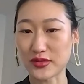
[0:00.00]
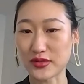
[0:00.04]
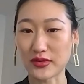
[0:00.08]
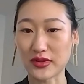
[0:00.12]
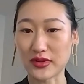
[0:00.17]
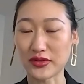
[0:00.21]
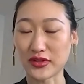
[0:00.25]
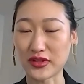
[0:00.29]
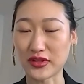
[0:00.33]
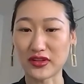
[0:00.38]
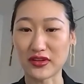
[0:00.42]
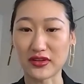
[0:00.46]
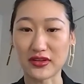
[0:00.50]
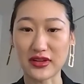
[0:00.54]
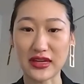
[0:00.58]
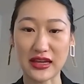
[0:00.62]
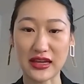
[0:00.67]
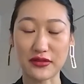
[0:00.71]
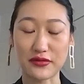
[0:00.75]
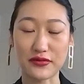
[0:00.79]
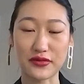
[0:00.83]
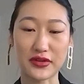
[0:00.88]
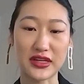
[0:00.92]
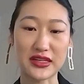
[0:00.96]
one could look
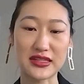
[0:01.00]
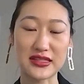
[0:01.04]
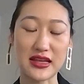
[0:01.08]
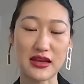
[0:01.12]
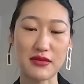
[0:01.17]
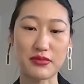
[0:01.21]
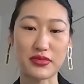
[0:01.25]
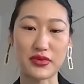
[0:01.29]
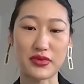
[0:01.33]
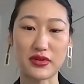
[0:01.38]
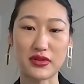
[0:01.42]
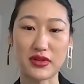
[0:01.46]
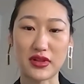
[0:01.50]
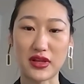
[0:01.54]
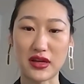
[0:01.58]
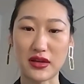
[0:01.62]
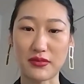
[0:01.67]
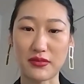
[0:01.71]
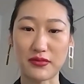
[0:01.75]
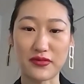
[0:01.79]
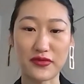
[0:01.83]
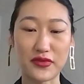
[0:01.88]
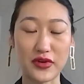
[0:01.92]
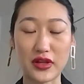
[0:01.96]
at, for
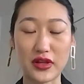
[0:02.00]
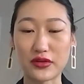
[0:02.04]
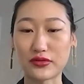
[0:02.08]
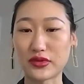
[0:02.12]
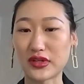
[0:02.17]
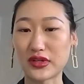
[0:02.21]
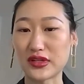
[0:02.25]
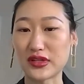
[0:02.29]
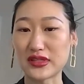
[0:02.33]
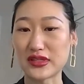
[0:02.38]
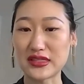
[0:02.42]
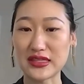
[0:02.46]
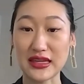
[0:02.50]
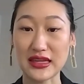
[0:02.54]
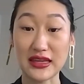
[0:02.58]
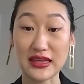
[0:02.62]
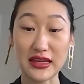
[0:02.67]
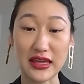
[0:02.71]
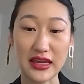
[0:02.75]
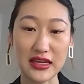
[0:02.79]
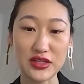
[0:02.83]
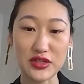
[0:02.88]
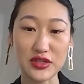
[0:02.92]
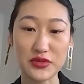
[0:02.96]
example, followers,
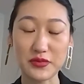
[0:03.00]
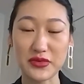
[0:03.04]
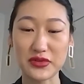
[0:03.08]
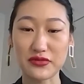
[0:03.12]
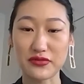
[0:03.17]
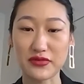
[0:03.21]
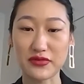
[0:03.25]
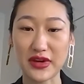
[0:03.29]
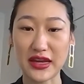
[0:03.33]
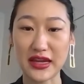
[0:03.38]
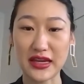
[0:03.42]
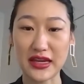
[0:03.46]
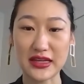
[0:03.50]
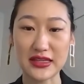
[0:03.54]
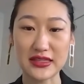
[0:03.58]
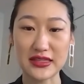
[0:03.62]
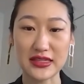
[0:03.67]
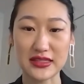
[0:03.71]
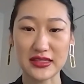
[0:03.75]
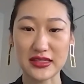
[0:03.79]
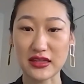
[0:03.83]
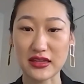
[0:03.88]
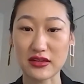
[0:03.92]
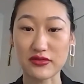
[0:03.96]
engagement rate,
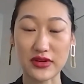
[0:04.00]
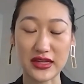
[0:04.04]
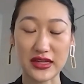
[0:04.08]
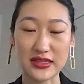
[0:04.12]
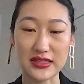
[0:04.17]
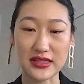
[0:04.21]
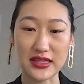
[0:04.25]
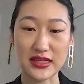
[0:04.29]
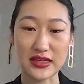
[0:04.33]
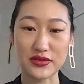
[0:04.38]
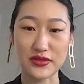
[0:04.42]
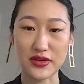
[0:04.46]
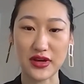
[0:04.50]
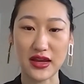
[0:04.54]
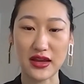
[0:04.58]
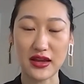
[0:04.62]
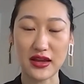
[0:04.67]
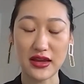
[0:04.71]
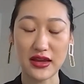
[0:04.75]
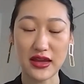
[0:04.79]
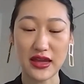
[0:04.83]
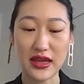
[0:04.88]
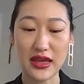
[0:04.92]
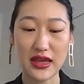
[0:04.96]
et cetera.
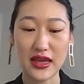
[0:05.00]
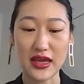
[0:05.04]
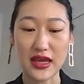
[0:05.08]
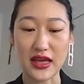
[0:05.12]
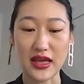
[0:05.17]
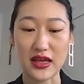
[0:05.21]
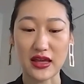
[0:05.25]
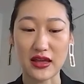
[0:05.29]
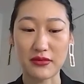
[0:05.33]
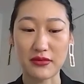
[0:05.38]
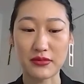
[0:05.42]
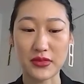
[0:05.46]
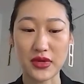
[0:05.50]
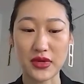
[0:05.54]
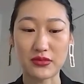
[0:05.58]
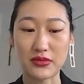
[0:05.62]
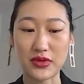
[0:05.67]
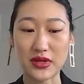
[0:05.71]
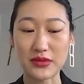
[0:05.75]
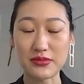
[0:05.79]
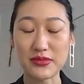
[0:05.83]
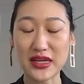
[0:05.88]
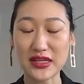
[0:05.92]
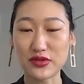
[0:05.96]

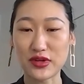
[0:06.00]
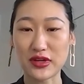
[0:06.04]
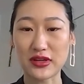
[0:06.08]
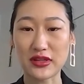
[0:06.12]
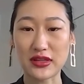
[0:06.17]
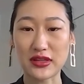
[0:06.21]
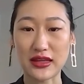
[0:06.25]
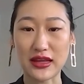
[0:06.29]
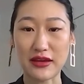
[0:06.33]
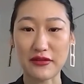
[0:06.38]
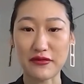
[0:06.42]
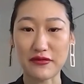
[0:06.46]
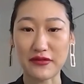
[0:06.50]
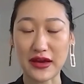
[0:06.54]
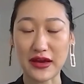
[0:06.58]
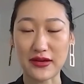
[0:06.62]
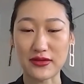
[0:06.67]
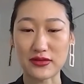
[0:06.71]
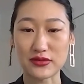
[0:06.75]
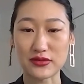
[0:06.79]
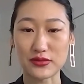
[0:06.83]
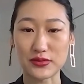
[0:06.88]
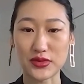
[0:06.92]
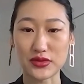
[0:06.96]
One metric that I
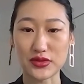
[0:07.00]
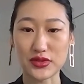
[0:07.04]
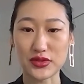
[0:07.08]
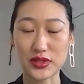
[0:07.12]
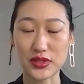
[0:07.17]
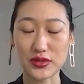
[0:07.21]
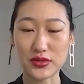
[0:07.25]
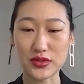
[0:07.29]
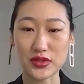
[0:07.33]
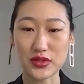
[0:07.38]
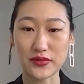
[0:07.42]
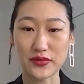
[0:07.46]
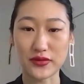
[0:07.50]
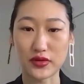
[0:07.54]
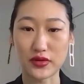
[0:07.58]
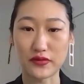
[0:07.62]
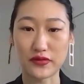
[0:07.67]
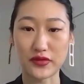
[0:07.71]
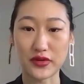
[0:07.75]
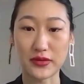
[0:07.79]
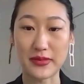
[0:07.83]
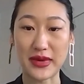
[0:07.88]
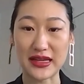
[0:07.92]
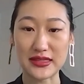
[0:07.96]
found most useful
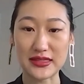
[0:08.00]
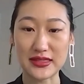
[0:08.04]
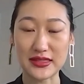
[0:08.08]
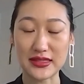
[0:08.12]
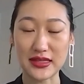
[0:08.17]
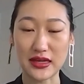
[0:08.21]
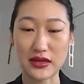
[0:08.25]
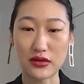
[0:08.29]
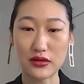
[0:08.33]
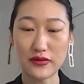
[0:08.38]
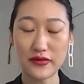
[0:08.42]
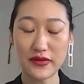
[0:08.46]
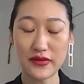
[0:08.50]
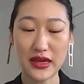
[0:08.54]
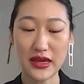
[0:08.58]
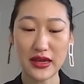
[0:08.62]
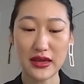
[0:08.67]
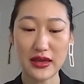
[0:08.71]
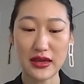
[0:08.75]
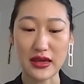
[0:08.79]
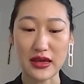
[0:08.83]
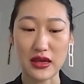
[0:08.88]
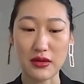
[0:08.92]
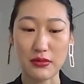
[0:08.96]
for myself
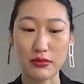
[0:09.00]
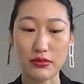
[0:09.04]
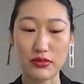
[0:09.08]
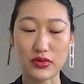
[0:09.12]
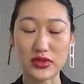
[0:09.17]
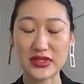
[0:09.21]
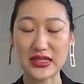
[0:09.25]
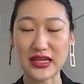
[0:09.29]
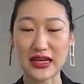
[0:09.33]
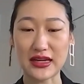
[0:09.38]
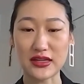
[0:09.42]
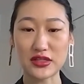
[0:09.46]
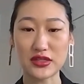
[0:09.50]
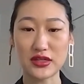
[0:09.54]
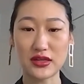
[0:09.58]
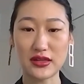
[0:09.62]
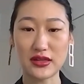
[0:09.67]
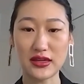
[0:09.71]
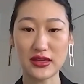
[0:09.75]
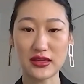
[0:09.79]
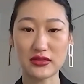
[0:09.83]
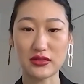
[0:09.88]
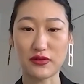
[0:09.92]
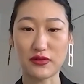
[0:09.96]
was
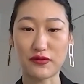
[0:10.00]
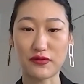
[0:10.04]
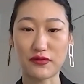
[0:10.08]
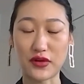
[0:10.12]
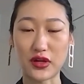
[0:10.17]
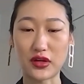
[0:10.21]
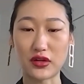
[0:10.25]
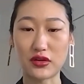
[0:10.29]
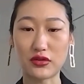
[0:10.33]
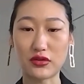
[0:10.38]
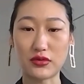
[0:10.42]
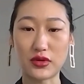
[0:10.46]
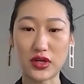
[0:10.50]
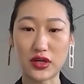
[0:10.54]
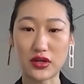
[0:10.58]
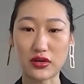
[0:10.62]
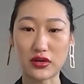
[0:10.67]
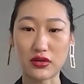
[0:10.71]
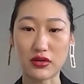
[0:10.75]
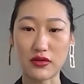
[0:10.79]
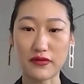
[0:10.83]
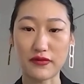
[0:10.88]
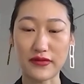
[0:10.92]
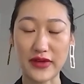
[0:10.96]
actually the follower
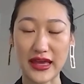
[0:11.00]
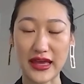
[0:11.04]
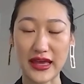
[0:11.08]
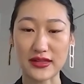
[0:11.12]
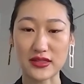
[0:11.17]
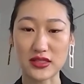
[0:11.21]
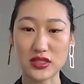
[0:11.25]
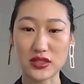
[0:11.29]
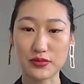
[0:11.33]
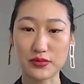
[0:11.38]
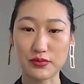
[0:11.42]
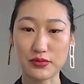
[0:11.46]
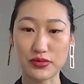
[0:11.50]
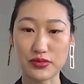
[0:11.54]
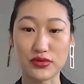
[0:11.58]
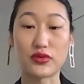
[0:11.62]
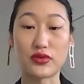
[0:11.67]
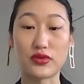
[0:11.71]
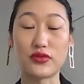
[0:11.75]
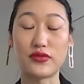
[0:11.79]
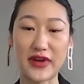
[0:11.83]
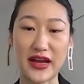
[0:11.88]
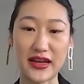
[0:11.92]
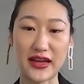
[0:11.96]
or fans
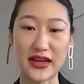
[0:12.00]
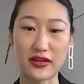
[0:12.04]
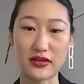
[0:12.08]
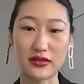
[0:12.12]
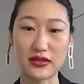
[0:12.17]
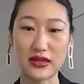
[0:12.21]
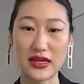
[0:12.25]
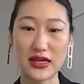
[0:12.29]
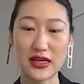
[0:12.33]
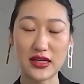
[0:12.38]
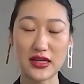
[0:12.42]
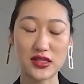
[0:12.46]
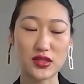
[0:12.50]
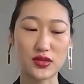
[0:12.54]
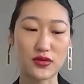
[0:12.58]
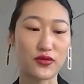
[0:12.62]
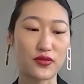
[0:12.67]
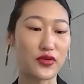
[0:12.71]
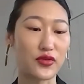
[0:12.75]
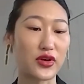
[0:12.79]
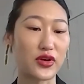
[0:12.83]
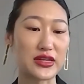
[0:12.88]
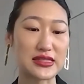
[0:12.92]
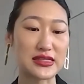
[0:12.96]
profile. So
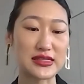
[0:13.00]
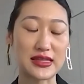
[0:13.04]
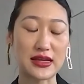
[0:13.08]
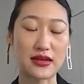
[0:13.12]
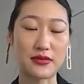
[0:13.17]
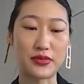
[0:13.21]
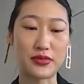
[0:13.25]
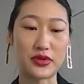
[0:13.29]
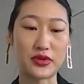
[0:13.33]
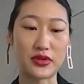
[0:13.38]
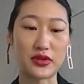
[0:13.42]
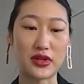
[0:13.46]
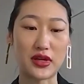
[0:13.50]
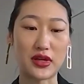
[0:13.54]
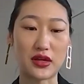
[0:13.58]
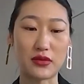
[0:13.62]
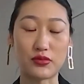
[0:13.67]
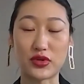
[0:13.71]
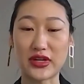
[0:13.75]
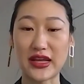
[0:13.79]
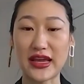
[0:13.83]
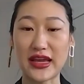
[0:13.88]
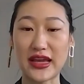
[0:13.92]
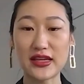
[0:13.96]
for example,
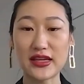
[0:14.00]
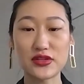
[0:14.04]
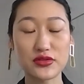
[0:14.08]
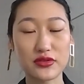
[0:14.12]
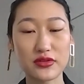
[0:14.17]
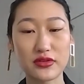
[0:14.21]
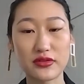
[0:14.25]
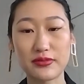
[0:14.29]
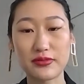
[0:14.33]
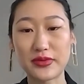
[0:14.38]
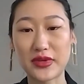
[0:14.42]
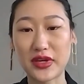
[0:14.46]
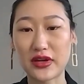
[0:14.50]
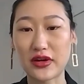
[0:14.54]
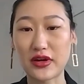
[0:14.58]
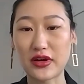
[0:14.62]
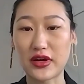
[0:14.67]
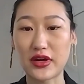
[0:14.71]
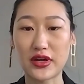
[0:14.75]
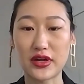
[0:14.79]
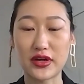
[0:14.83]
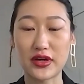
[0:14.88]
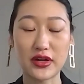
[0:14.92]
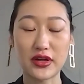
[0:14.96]
what age group they
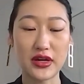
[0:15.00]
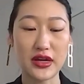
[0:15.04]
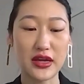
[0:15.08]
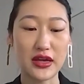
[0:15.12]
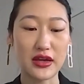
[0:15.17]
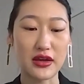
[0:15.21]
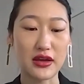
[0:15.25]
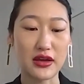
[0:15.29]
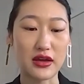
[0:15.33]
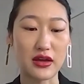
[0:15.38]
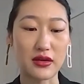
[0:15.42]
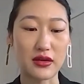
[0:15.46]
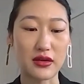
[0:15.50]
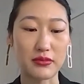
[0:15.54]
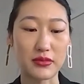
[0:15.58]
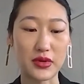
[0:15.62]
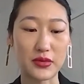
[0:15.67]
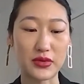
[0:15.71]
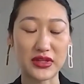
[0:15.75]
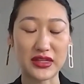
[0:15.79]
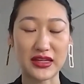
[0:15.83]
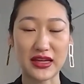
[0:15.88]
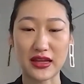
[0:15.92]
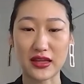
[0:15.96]
are,
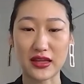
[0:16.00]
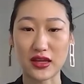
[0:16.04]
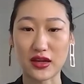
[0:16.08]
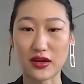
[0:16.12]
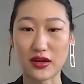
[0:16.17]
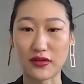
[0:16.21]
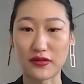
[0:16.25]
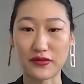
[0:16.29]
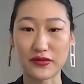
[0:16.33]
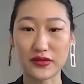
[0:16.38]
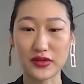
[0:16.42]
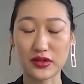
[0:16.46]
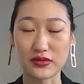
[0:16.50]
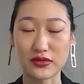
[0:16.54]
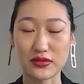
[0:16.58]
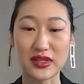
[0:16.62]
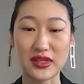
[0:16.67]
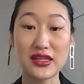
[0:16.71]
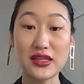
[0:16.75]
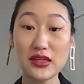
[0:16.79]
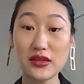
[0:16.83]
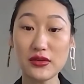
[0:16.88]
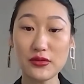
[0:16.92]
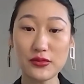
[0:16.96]
what kind of
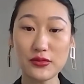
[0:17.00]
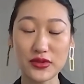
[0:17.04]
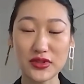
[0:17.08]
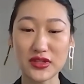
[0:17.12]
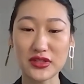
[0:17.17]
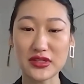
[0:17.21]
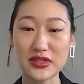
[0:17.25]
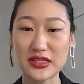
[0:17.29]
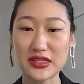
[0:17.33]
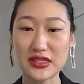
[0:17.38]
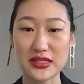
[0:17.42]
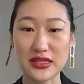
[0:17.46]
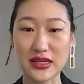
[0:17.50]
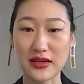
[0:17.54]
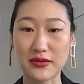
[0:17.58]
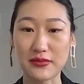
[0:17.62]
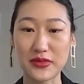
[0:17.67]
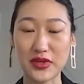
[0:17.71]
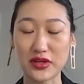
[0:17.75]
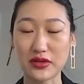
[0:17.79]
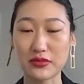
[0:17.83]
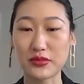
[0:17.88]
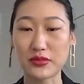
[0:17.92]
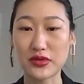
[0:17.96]
keywords
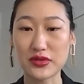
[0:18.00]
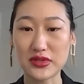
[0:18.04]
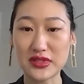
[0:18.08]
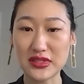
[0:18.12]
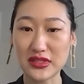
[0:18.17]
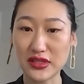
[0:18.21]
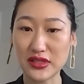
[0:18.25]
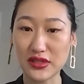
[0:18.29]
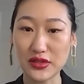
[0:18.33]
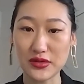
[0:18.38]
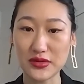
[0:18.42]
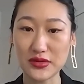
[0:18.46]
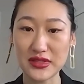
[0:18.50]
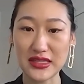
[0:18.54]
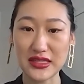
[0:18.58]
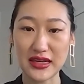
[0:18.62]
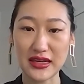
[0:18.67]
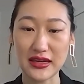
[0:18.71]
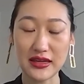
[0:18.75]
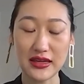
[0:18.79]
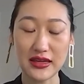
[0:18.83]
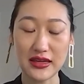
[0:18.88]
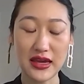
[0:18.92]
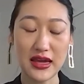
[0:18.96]
they're mostly
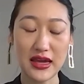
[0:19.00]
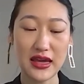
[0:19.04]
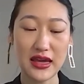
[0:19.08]
using.